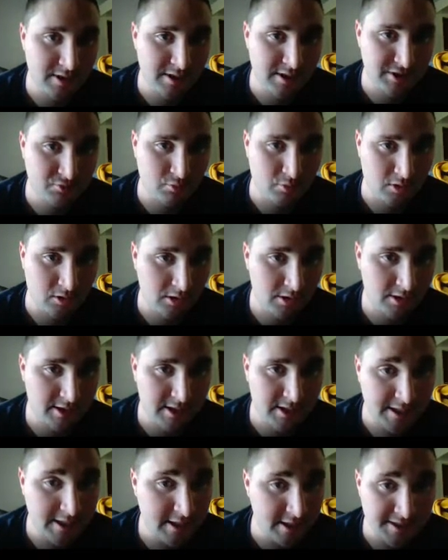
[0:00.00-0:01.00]
his work.
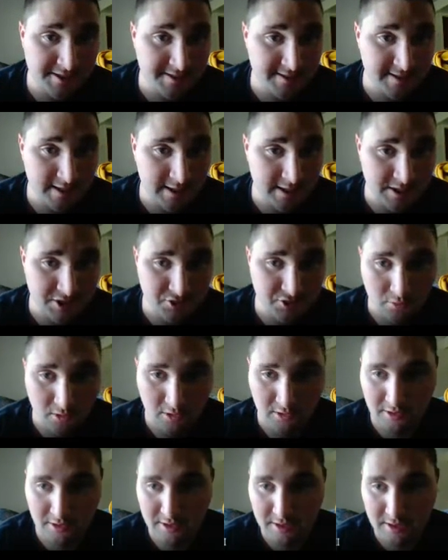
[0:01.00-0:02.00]
He could see his
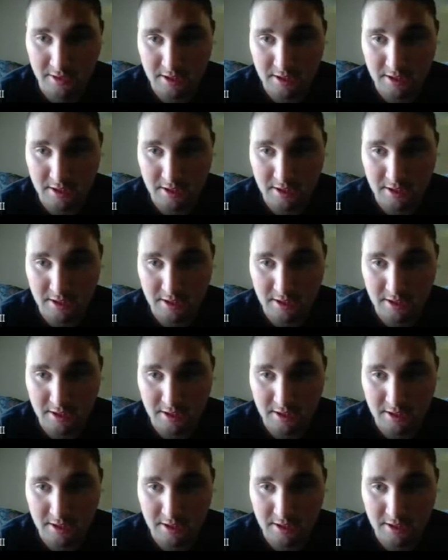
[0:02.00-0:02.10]
work.